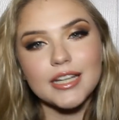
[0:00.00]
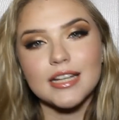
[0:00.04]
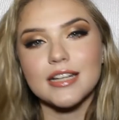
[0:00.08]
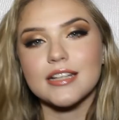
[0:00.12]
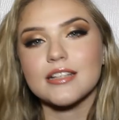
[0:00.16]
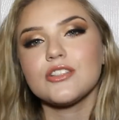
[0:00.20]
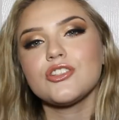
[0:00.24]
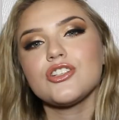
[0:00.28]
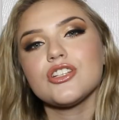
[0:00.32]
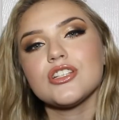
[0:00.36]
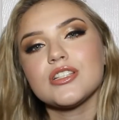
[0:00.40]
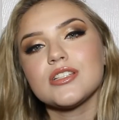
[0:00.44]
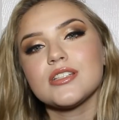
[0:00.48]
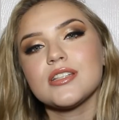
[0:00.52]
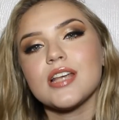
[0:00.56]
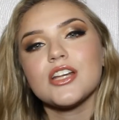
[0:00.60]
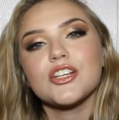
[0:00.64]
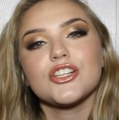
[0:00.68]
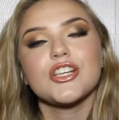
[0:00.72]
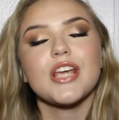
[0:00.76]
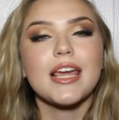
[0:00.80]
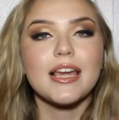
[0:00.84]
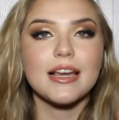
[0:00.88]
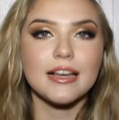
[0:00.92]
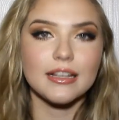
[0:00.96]
It is just
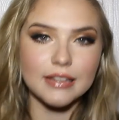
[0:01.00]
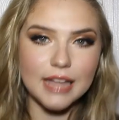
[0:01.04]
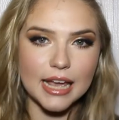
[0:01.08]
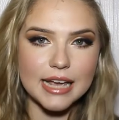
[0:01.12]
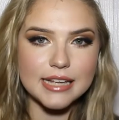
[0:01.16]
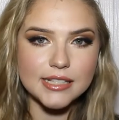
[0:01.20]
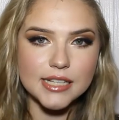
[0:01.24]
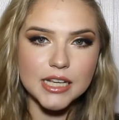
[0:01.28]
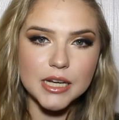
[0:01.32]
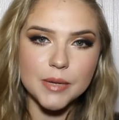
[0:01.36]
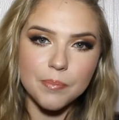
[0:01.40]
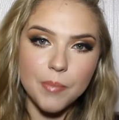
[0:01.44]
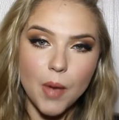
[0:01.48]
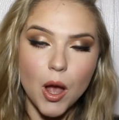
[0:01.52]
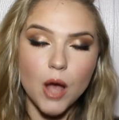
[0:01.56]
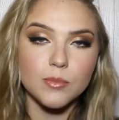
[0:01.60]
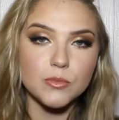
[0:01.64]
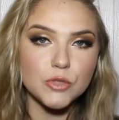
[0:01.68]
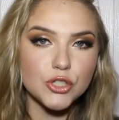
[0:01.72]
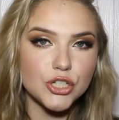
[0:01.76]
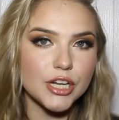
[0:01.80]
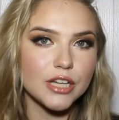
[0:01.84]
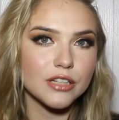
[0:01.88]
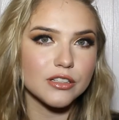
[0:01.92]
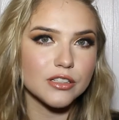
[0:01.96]
such a classic
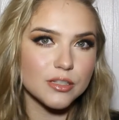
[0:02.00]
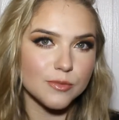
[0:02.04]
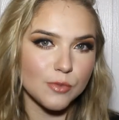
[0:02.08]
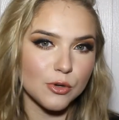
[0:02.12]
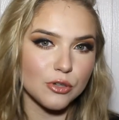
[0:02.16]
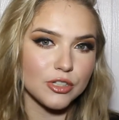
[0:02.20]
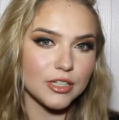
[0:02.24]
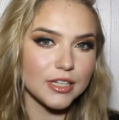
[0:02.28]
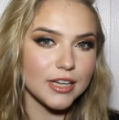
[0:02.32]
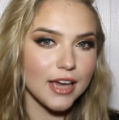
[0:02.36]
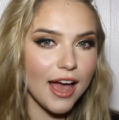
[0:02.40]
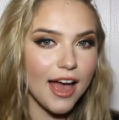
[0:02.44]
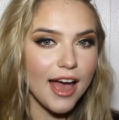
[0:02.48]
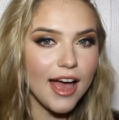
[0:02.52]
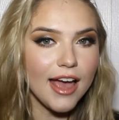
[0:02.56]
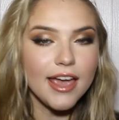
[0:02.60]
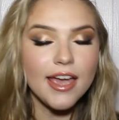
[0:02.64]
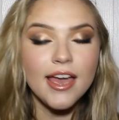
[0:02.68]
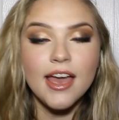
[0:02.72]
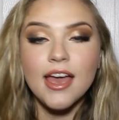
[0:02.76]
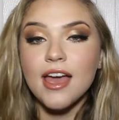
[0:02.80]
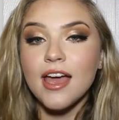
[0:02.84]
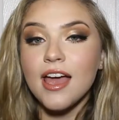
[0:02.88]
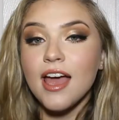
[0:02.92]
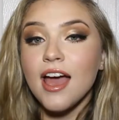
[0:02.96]
bombshell smoky
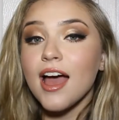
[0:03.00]
eye.